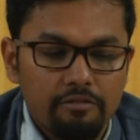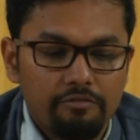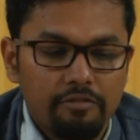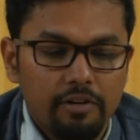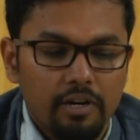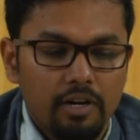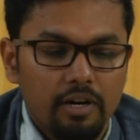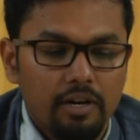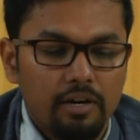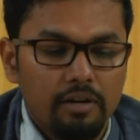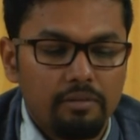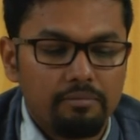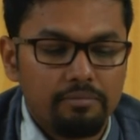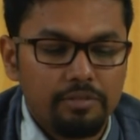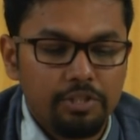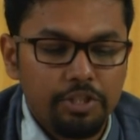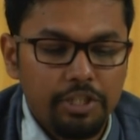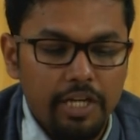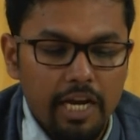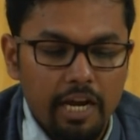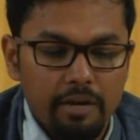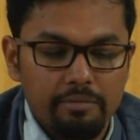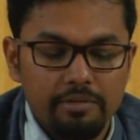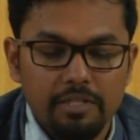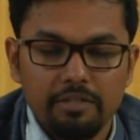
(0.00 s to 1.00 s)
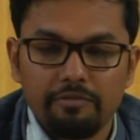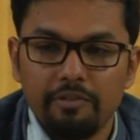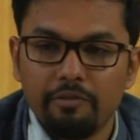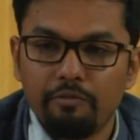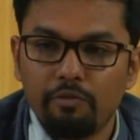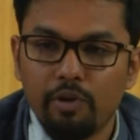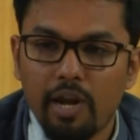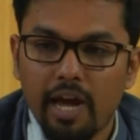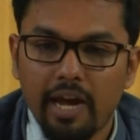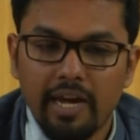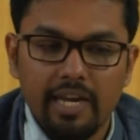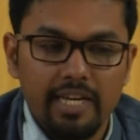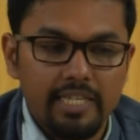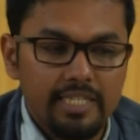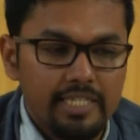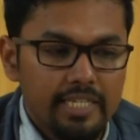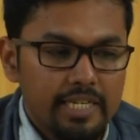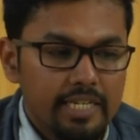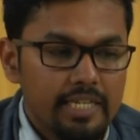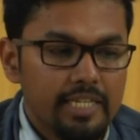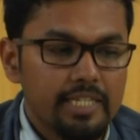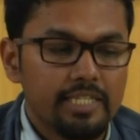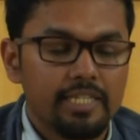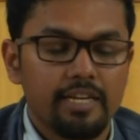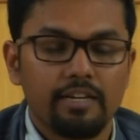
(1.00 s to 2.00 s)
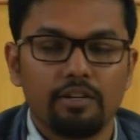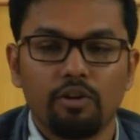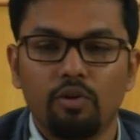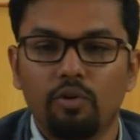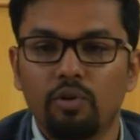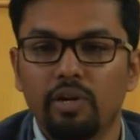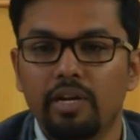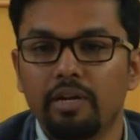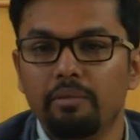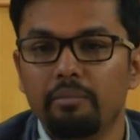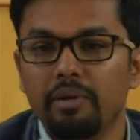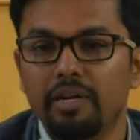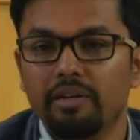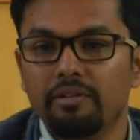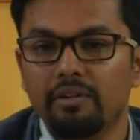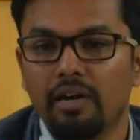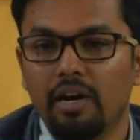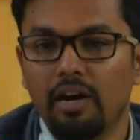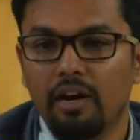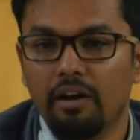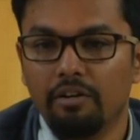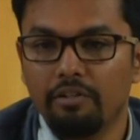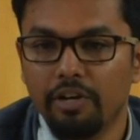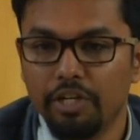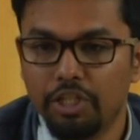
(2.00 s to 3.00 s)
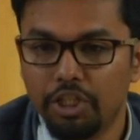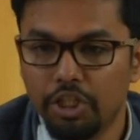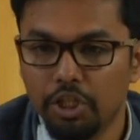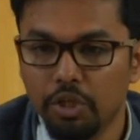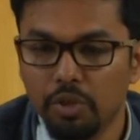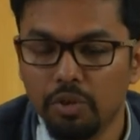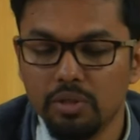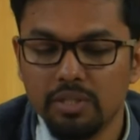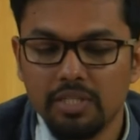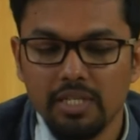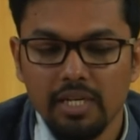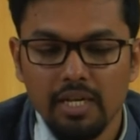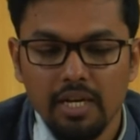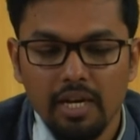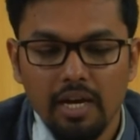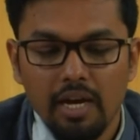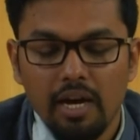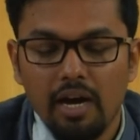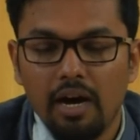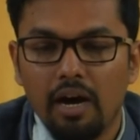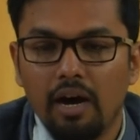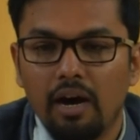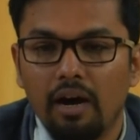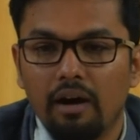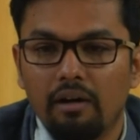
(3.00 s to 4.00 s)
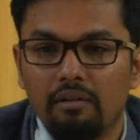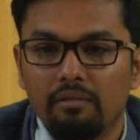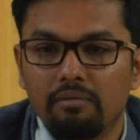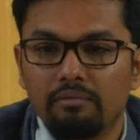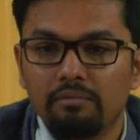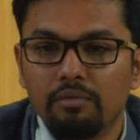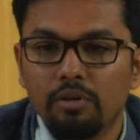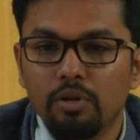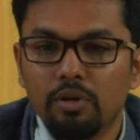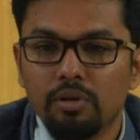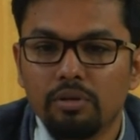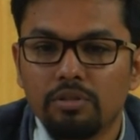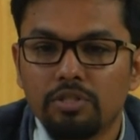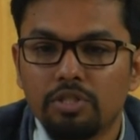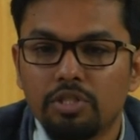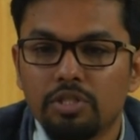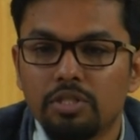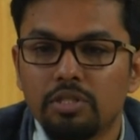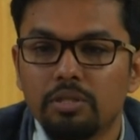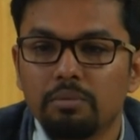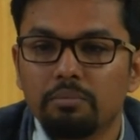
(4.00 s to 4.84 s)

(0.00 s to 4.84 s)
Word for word: um, shapes Fibonacci series and golden mean uh, ratios um, looks